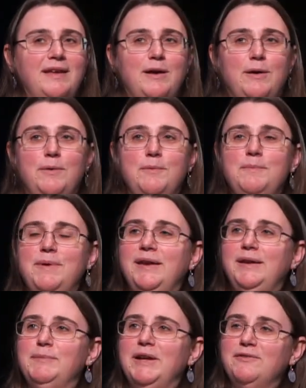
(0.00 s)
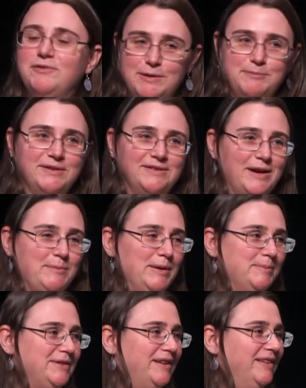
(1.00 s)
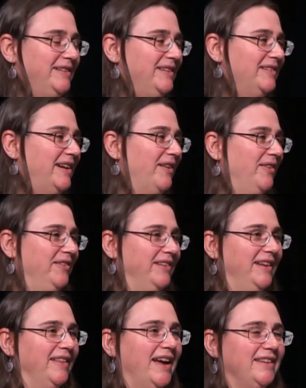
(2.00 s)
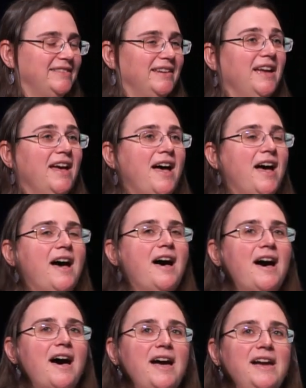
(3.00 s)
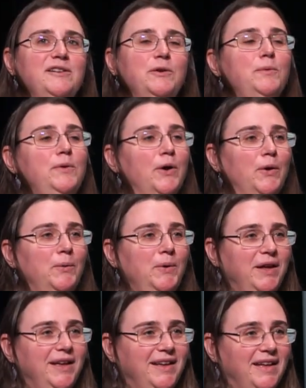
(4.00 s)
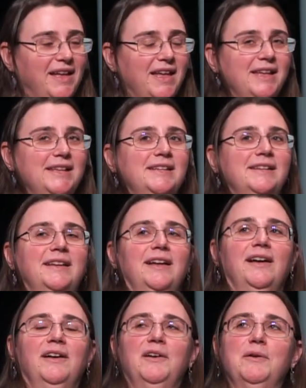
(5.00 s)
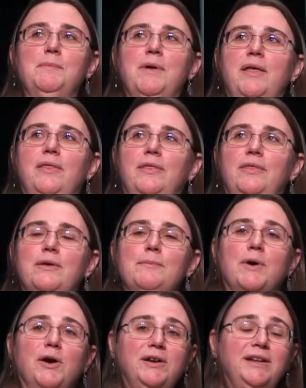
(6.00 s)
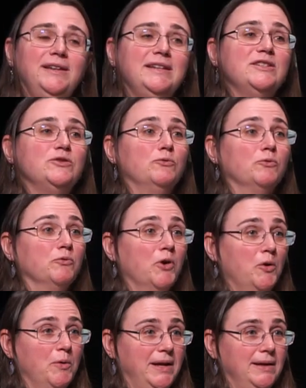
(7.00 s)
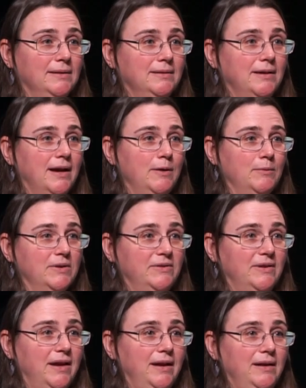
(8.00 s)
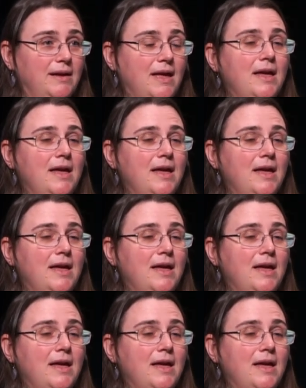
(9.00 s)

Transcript: How many mainframes does IBM sell in a year, and how long do they last? I don't know. The market is growing, I will say,